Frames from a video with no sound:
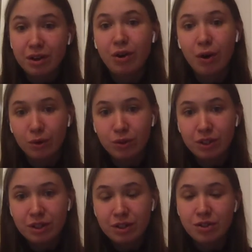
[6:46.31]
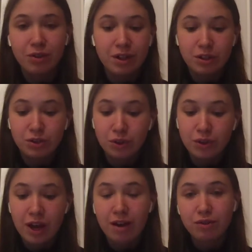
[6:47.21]
code, so that you don't
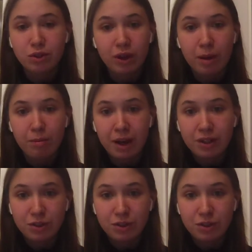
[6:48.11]
have to come back